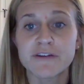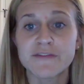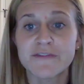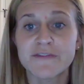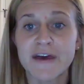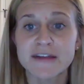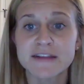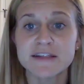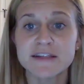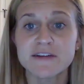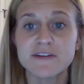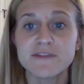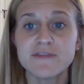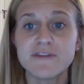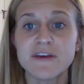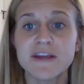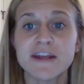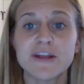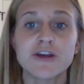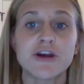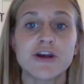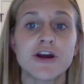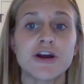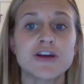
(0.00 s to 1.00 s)
effective in
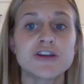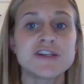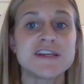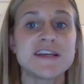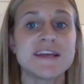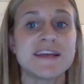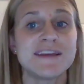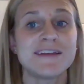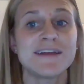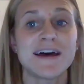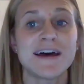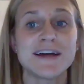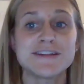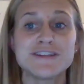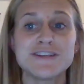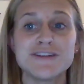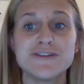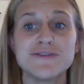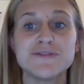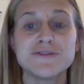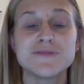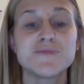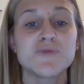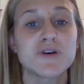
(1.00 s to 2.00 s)
encouraging Eli to
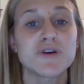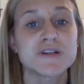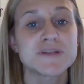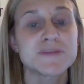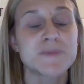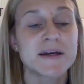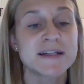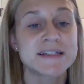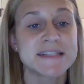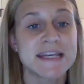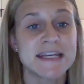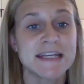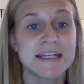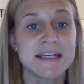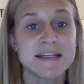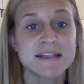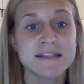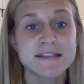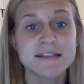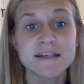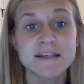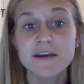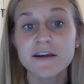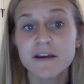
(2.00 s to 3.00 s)
use more
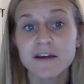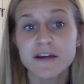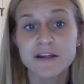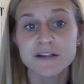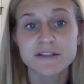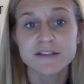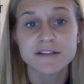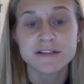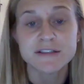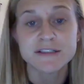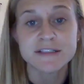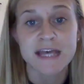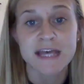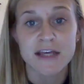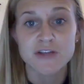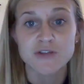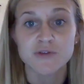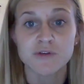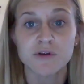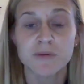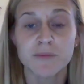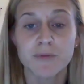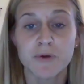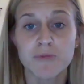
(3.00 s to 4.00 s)
spontaneous,
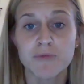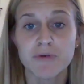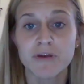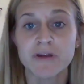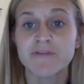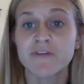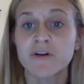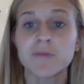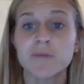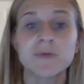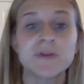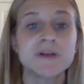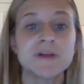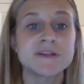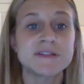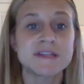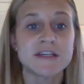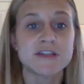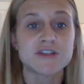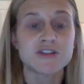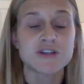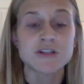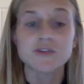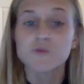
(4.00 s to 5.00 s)
contextual appropriate
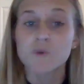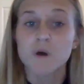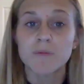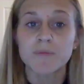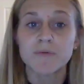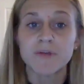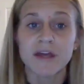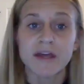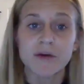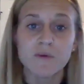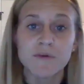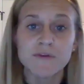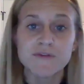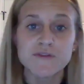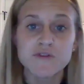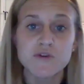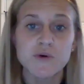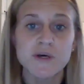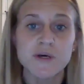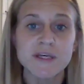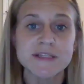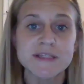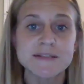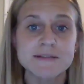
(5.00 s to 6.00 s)
verbalizations while playing with
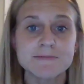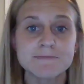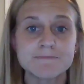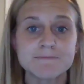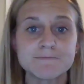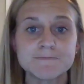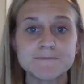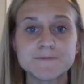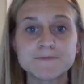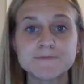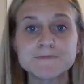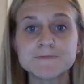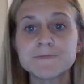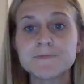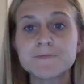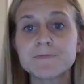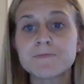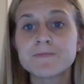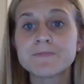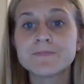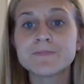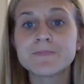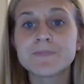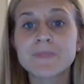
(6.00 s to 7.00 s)
toys.
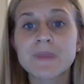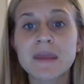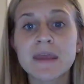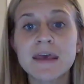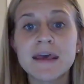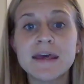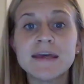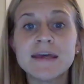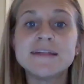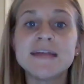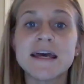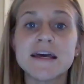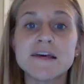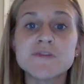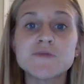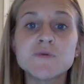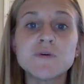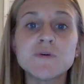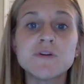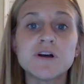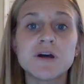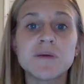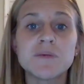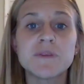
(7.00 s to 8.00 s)
Next,
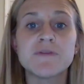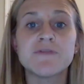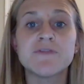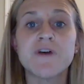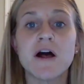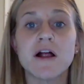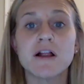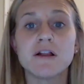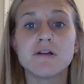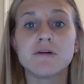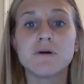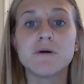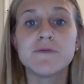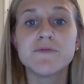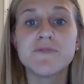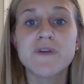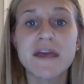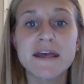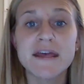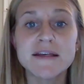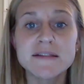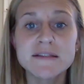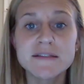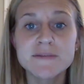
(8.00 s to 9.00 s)
we'll look at the follow-up
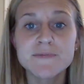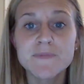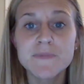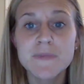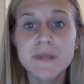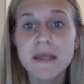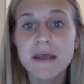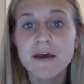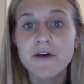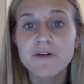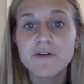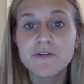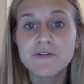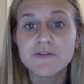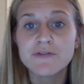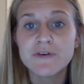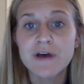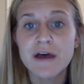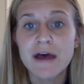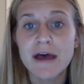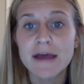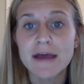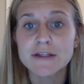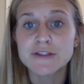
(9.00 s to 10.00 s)
phase.
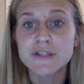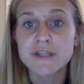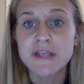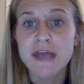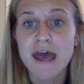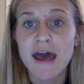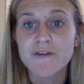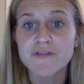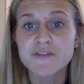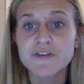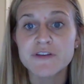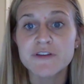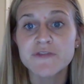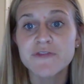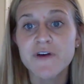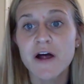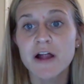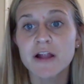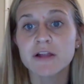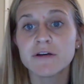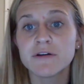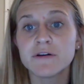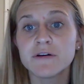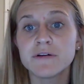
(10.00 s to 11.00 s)
After
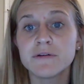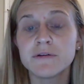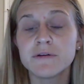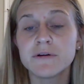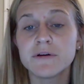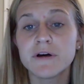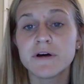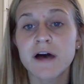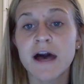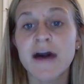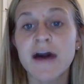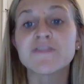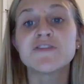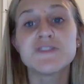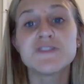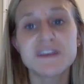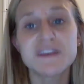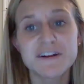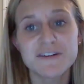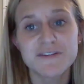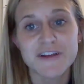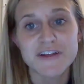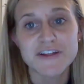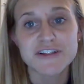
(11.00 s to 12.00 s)
the
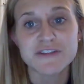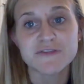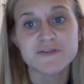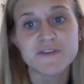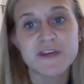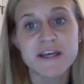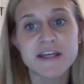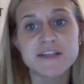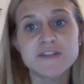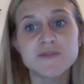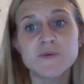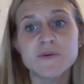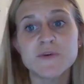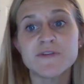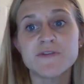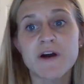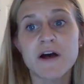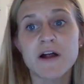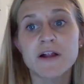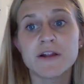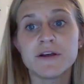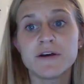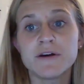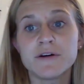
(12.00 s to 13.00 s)
intervention phase, we
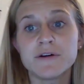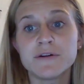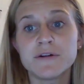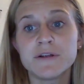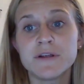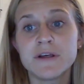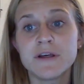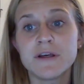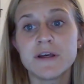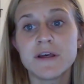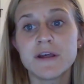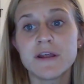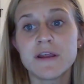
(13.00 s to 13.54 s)
followed